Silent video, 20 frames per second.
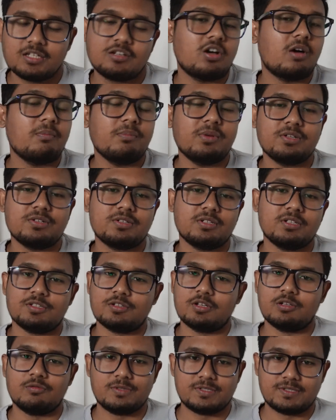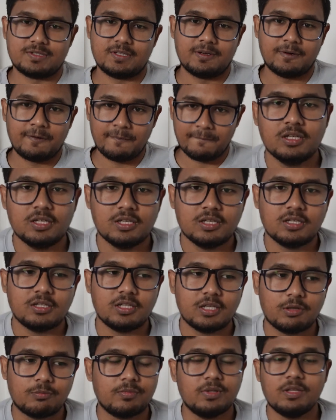competition is always there.
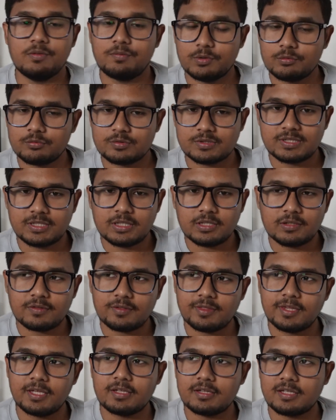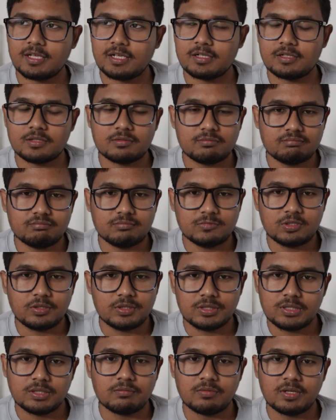Now, if you still think that
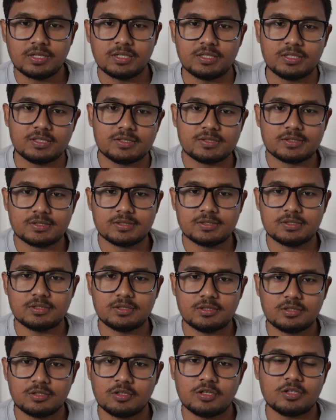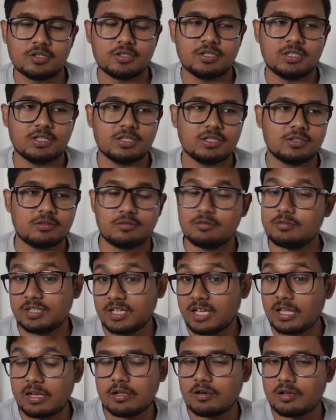content writing is not a good
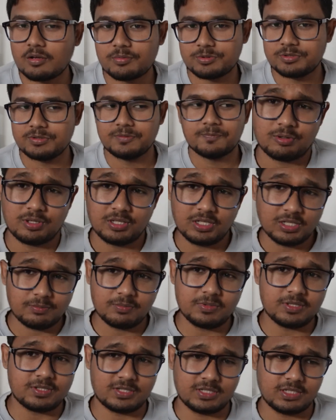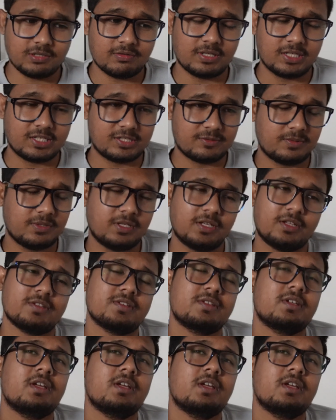career option, let me share an experience.